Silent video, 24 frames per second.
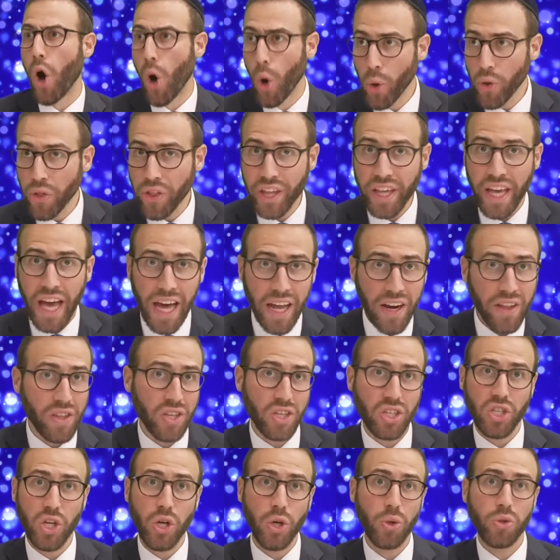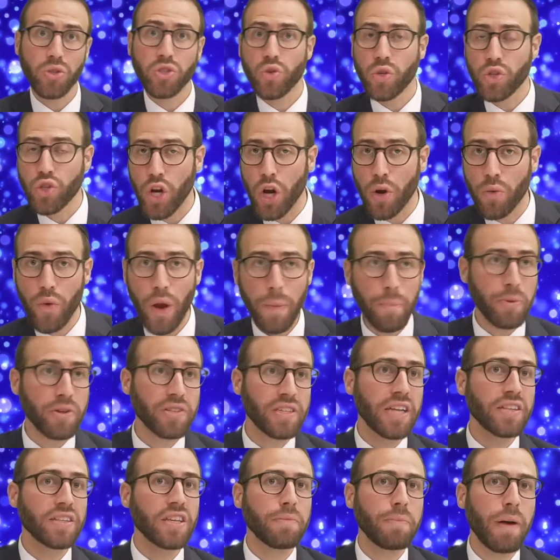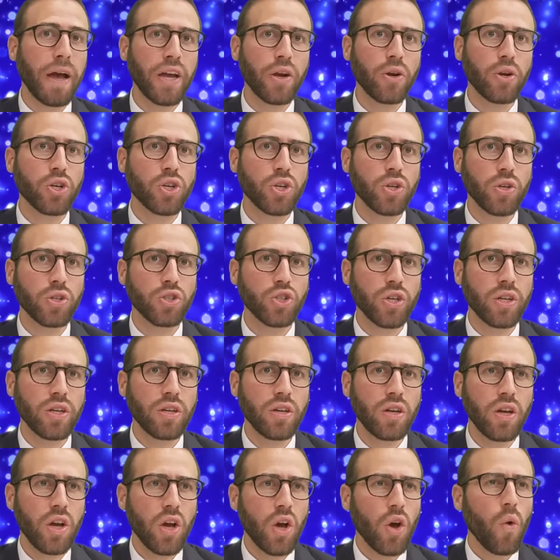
only out of the stones which are represented by her children?